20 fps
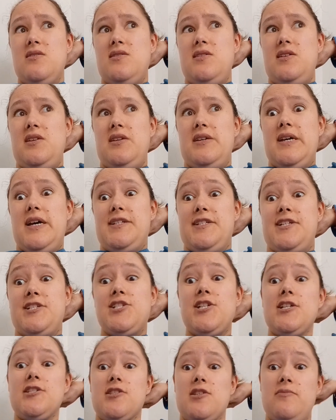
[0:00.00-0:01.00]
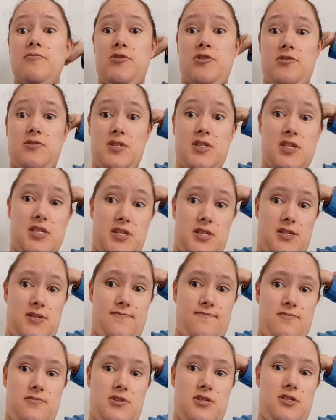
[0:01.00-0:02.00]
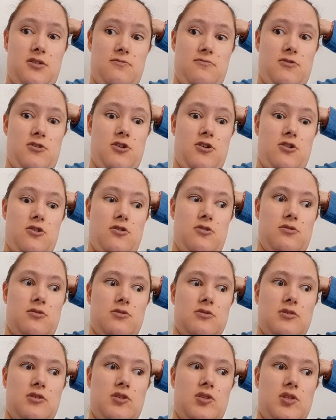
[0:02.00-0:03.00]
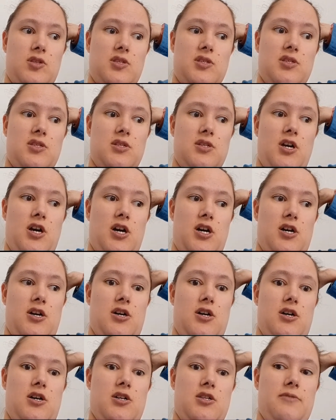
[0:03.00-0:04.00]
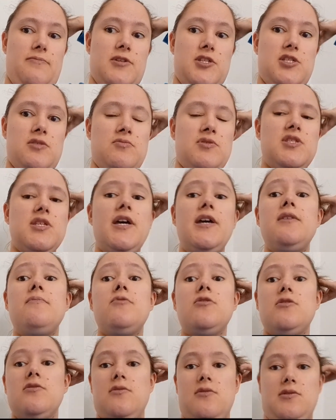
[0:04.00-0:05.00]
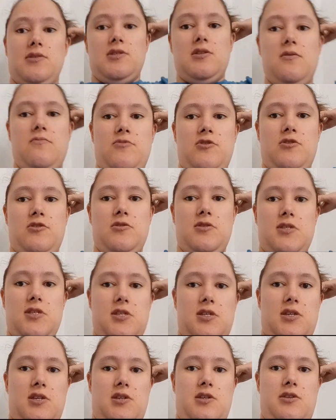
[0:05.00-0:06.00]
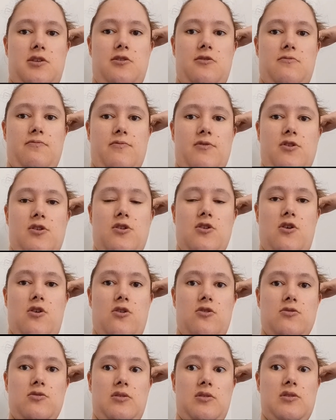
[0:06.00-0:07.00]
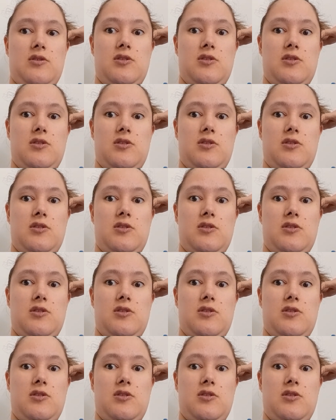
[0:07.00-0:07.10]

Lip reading: NHS community, you've got the victim's neighbours community, you've got